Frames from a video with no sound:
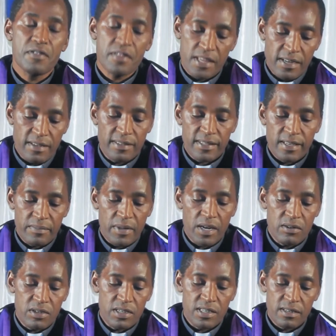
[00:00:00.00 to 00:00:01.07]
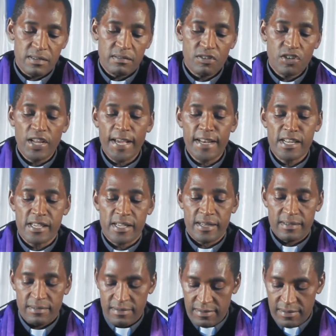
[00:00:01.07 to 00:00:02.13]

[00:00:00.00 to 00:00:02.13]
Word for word: things about Daniel.